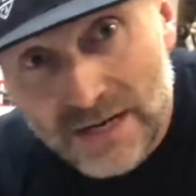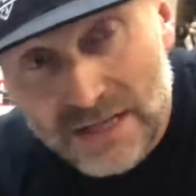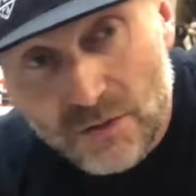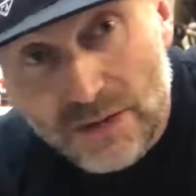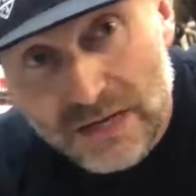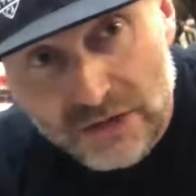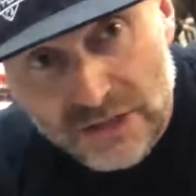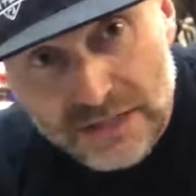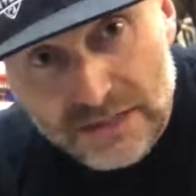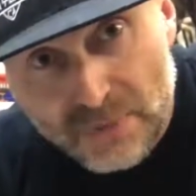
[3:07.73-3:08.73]
end, the quick and
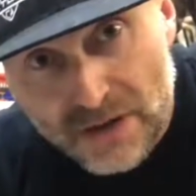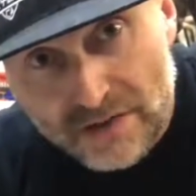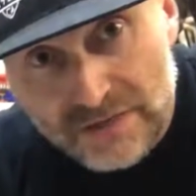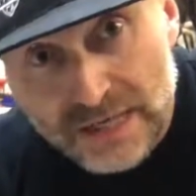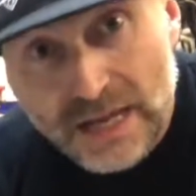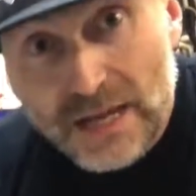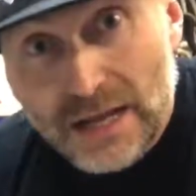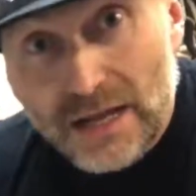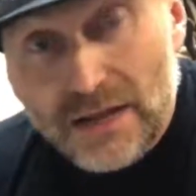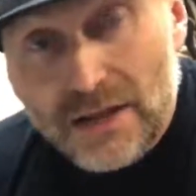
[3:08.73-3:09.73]
dirty part of it.
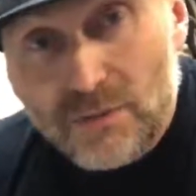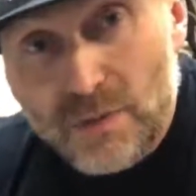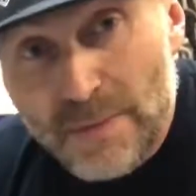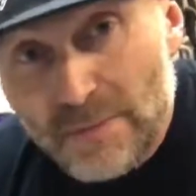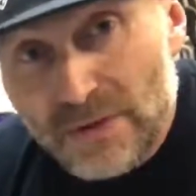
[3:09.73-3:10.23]
Remember